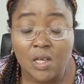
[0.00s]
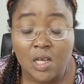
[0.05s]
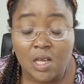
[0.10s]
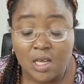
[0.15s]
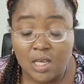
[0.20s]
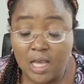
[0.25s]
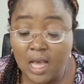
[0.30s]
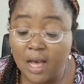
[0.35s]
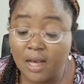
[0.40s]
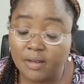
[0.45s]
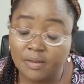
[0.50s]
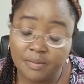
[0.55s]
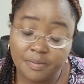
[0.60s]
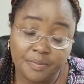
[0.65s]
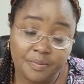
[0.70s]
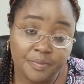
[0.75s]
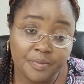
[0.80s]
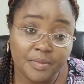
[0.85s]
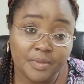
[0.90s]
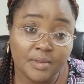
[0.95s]
Yeah.
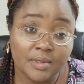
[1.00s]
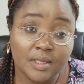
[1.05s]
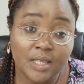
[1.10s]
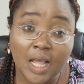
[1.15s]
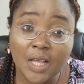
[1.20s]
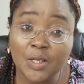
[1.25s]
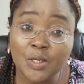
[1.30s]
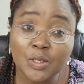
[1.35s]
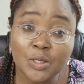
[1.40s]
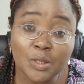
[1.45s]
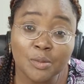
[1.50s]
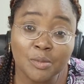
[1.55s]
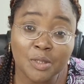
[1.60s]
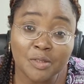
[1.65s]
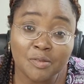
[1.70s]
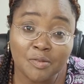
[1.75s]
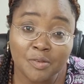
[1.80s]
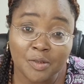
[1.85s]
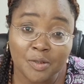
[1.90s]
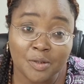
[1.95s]
Thank you so
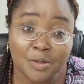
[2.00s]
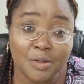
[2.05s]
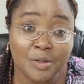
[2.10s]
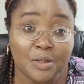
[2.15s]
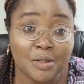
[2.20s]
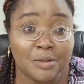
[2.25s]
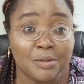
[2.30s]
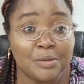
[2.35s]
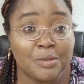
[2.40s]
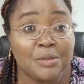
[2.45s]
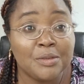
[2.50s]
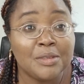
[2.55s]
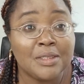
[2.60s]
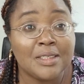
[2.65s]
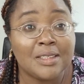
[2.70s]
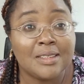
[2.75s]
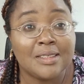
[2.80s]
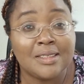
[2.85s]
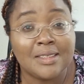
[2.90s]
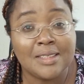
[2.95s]
much for
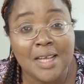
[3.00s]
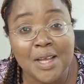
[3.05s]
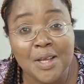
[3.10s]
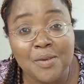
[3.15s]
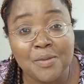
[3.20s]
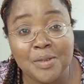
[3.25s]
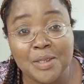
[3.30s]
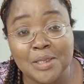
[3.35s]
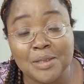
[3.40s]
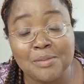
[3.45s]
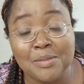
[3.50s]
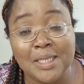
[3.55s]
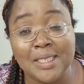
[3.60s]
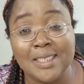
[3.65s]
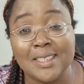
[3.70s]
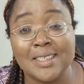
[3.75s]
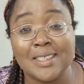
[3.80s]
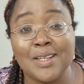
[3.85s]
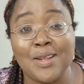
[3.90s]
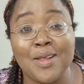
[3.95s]
staying with me
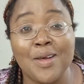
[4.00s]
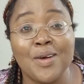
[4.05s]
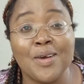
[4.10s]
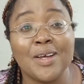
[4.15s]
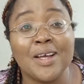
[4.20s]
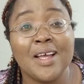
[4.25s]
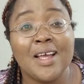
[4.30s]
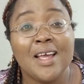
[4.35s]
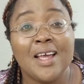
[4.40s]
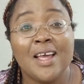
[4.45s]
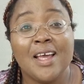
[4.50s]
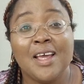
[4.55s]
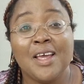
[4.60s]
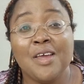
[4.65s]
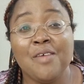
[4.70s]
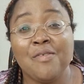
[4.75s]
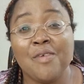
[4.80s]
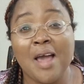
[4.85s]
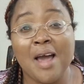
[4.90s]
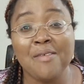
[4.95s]
this long.
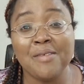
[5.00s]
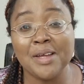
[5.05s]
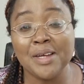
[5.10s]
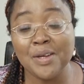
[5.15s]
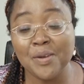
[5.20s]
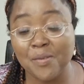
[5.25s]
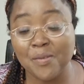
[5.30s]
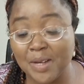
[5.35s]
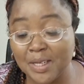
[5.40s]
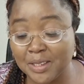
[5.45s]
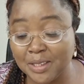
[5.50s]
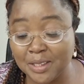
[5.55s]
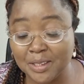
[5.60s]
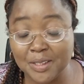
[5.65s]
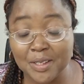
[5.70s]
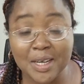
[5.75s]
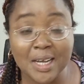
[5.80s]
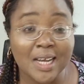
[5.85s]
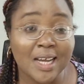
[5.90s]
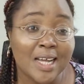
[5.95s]
If you have any questions,
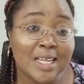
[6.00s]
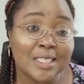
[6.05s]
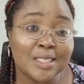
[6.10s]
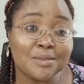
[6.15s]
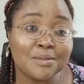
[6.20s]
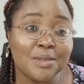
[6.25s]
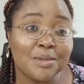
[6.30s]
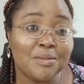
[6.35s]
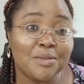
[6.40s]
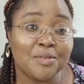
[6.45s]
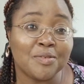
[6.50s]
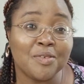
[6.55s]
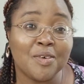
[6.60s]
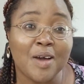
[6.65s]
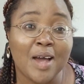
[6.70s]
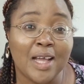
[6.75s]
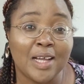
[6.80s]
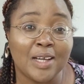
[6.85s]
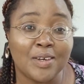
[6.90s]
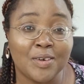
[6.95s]
you can ask me before
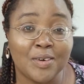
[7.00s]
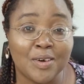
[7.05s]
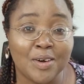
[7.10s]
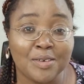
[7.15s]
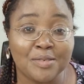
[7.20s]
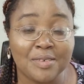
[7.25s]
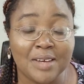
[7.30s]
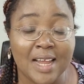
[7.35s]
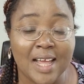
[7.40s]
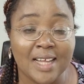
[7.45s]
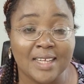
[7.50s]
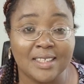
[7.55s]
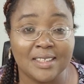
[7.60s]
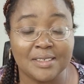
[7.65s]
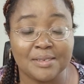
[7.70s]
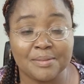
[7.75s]
I go offline.